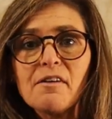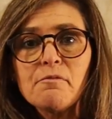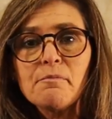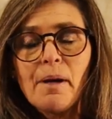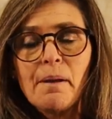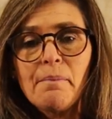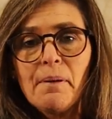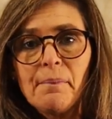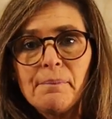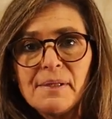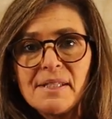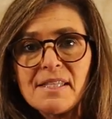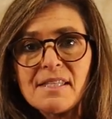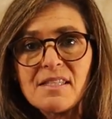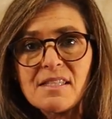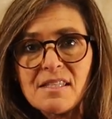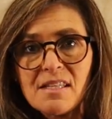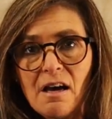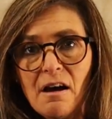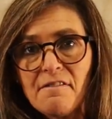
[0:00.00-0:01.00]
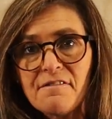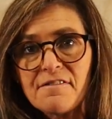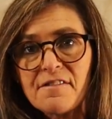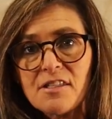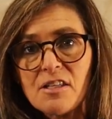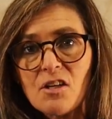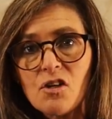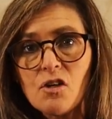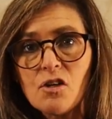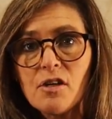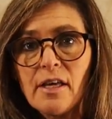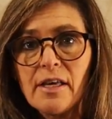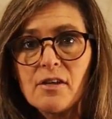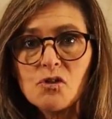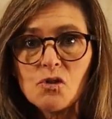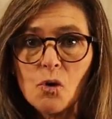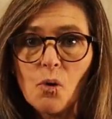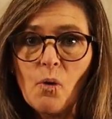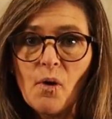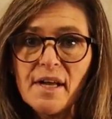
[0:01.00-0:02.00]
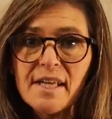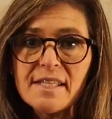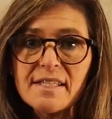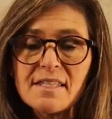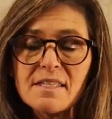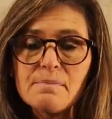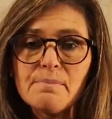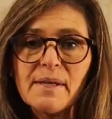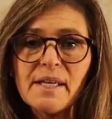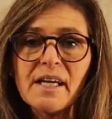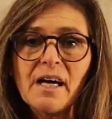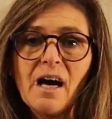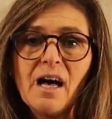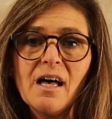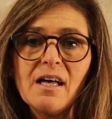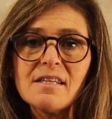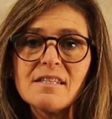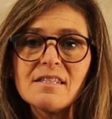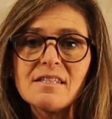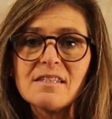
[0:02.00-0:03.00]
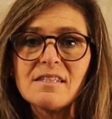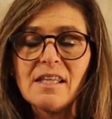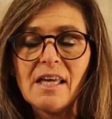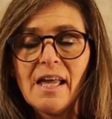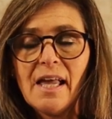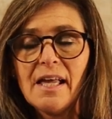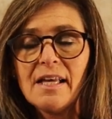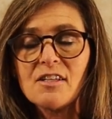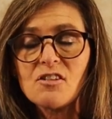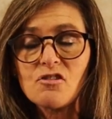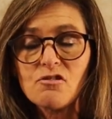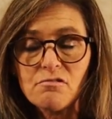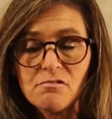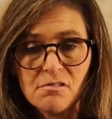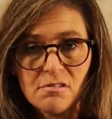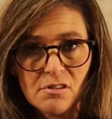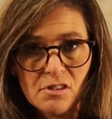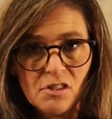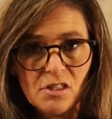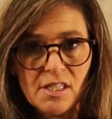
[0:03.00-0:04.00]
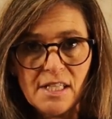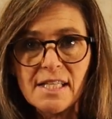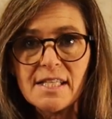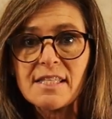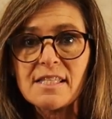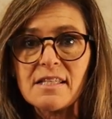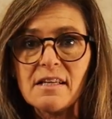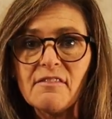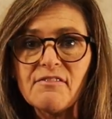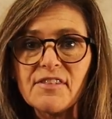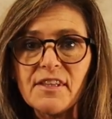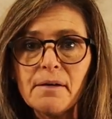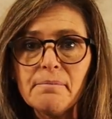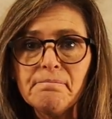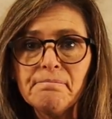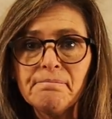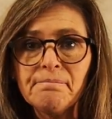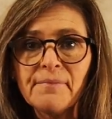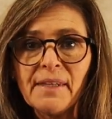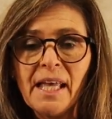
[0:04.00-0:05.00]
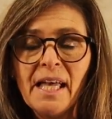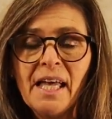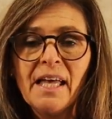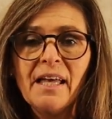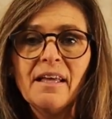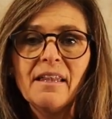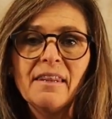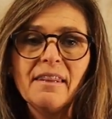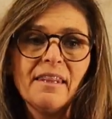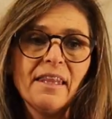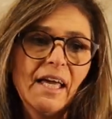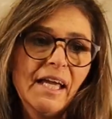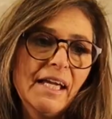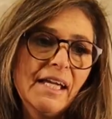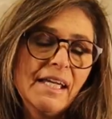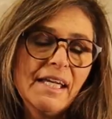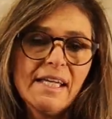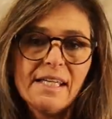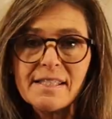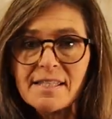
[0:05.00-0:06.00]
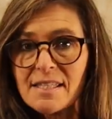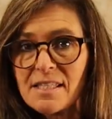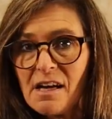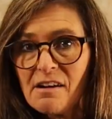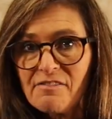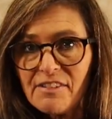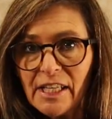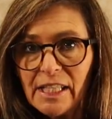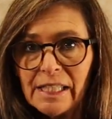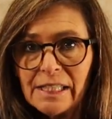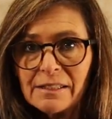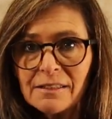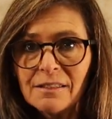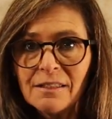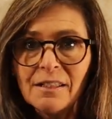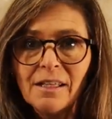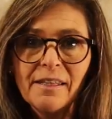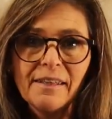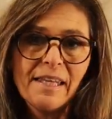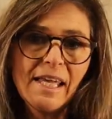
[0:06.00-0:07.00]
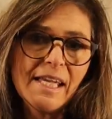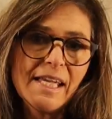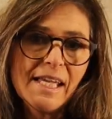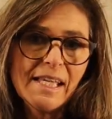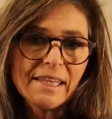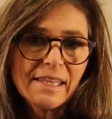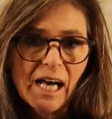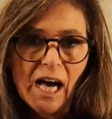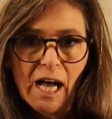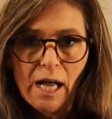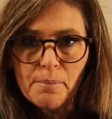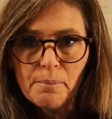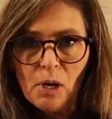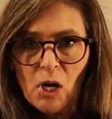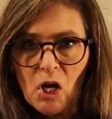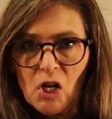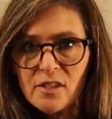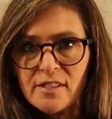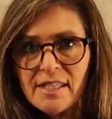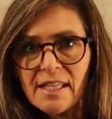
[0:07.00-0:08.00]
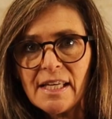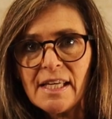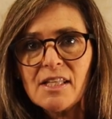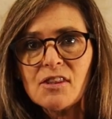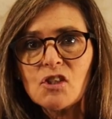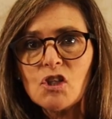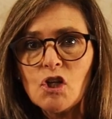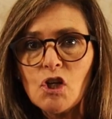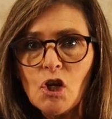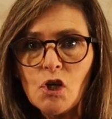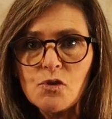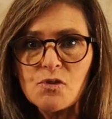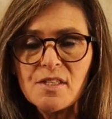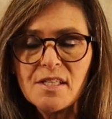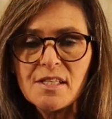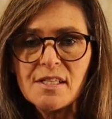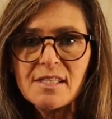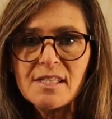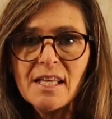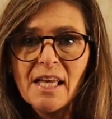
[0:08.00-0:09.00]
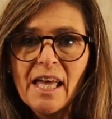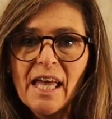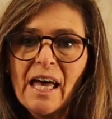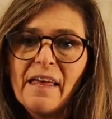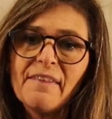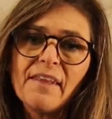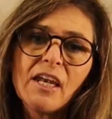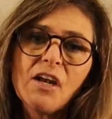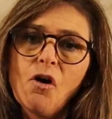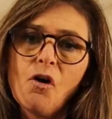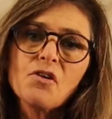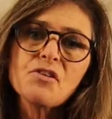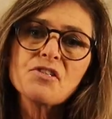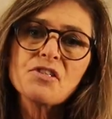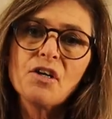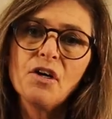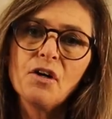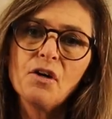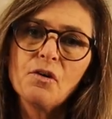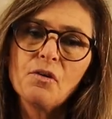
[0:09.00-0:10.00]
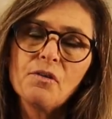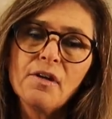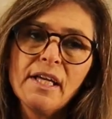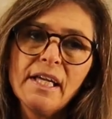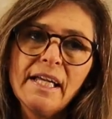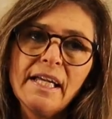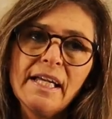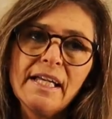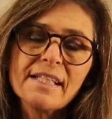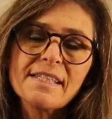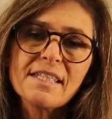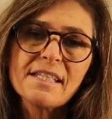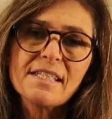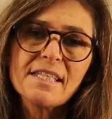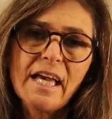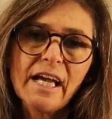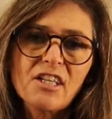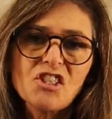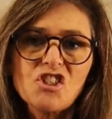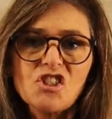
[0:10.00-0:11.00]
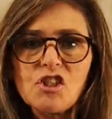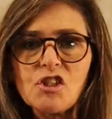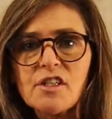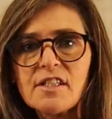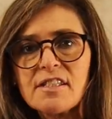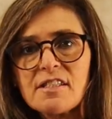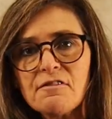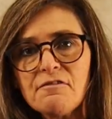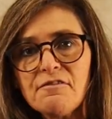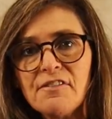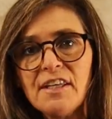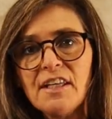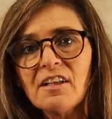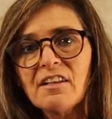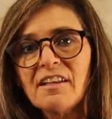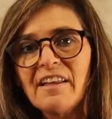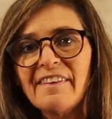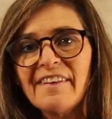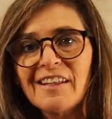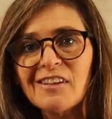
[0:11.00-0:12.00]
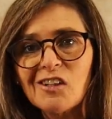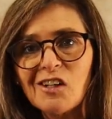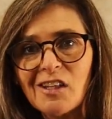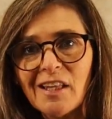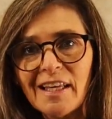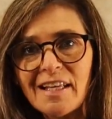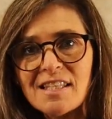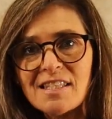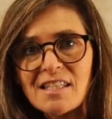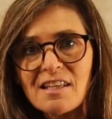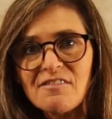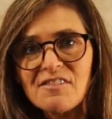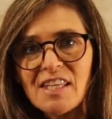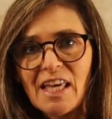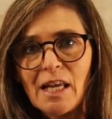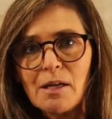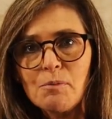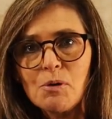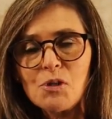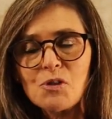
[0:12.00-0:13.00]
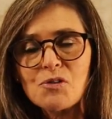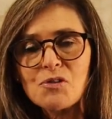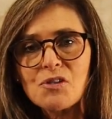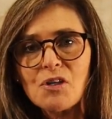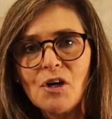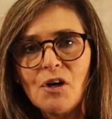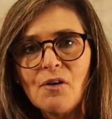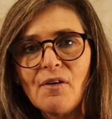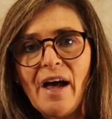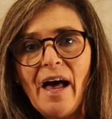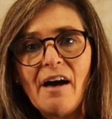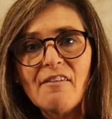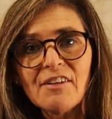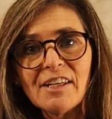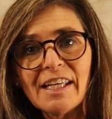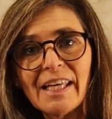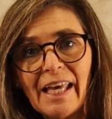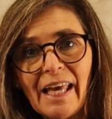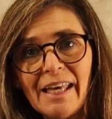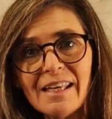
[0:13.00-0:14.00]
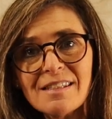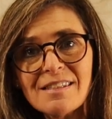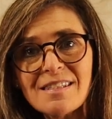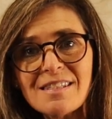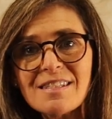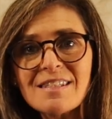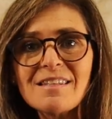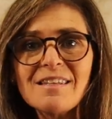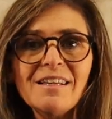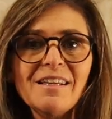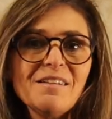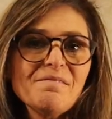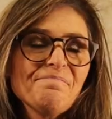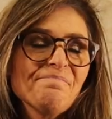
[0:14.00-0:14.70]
give my puppies stuffed toys because they de-stuff them. They eat stuffing. They eat the eyeballs, they eat the noses, and then also it's a texture, it's a feel, and they look like stuffed animals. So having kids,